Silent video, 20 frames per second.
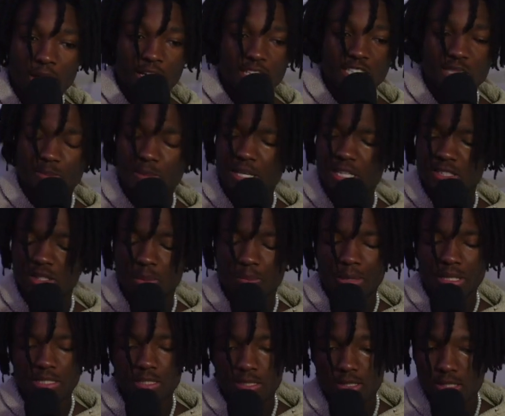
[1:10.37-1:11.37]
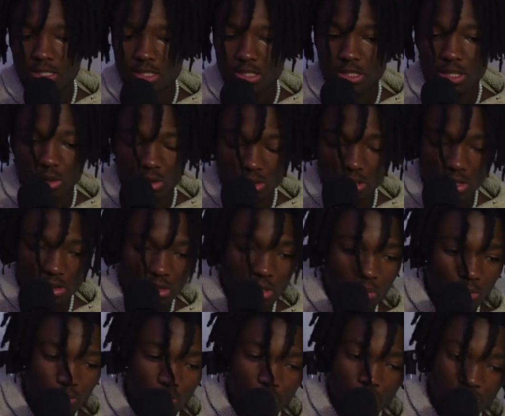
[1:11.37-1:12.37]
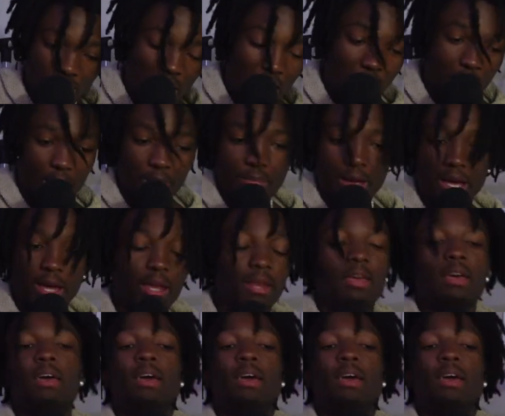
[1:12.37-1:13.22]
just because their pieces are just so fire, man.